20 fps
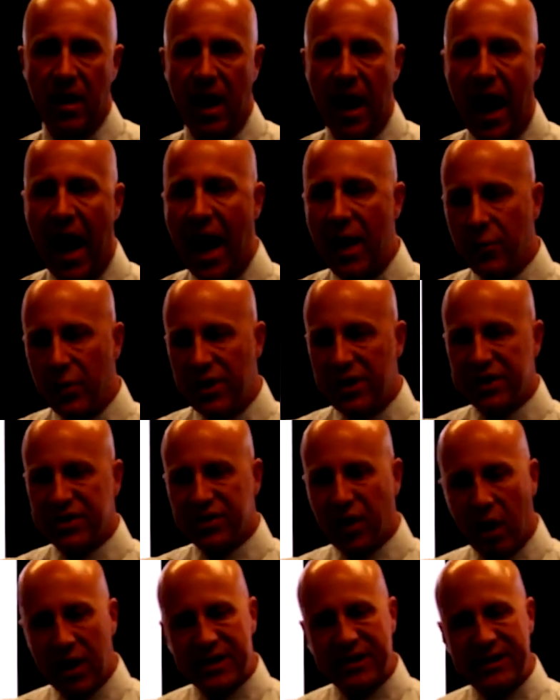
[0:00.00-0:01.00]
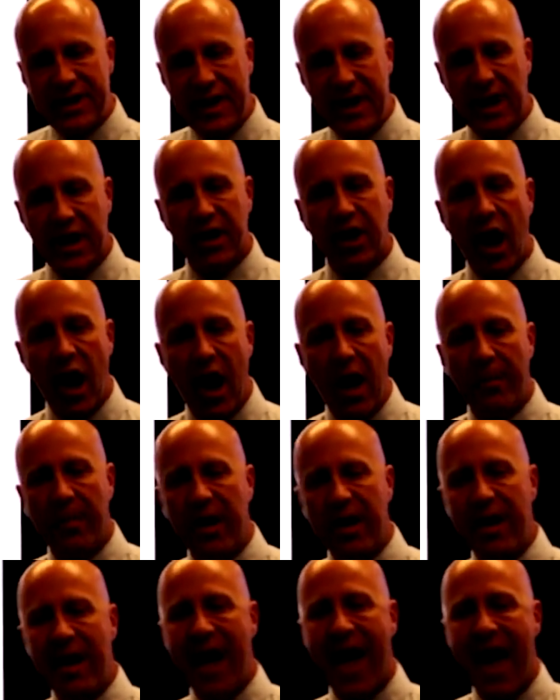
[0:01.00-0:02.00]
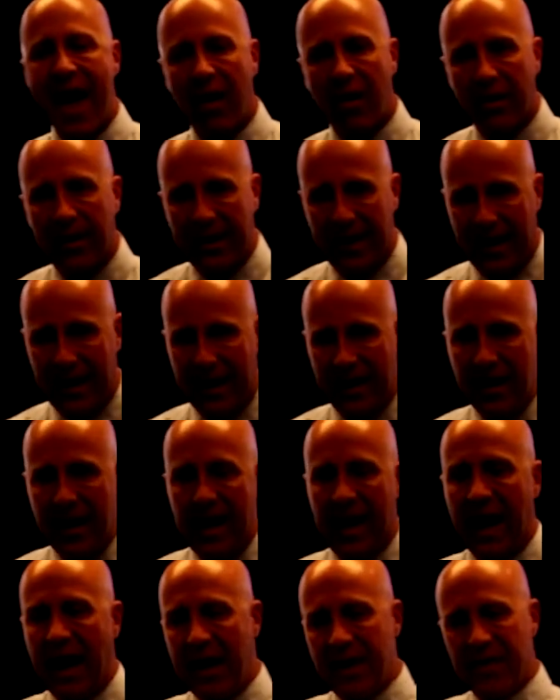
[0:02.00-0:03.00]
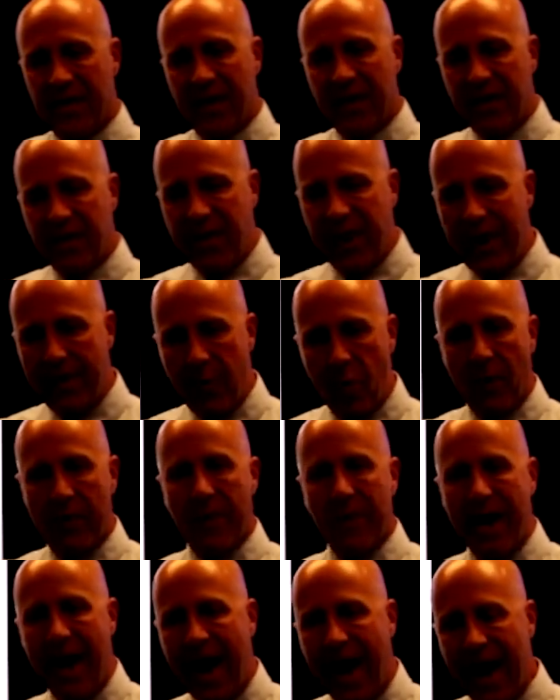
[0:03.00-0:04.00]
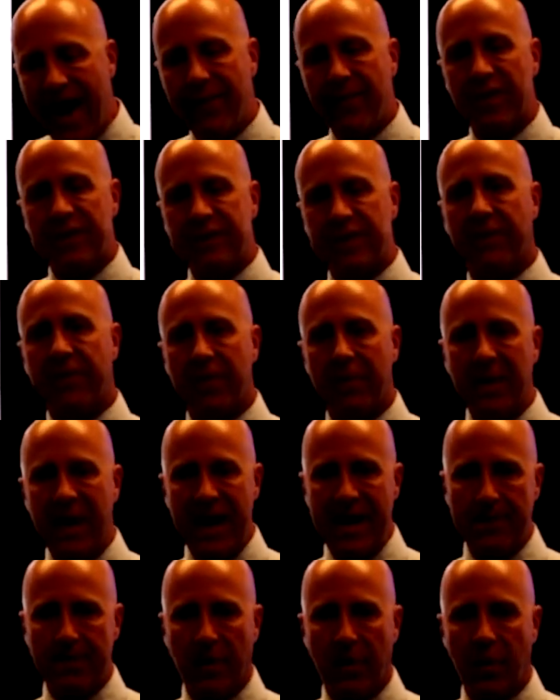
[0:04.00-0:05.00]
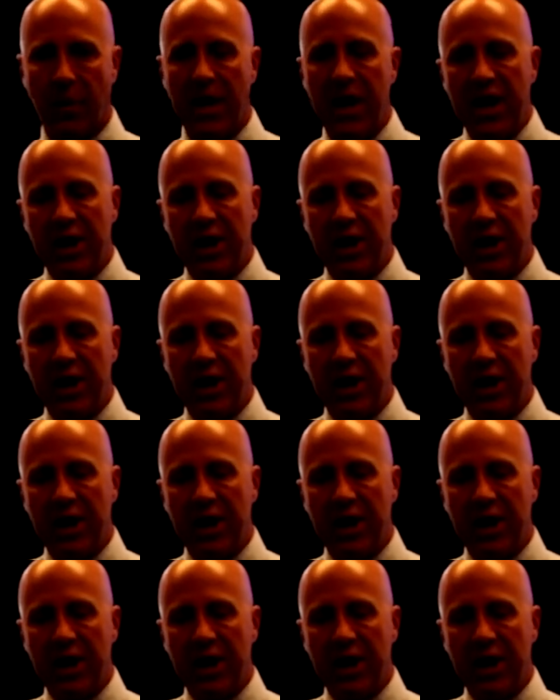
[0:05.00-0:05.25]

And when you start seeing a commonality in the theme or the behaviors of the people,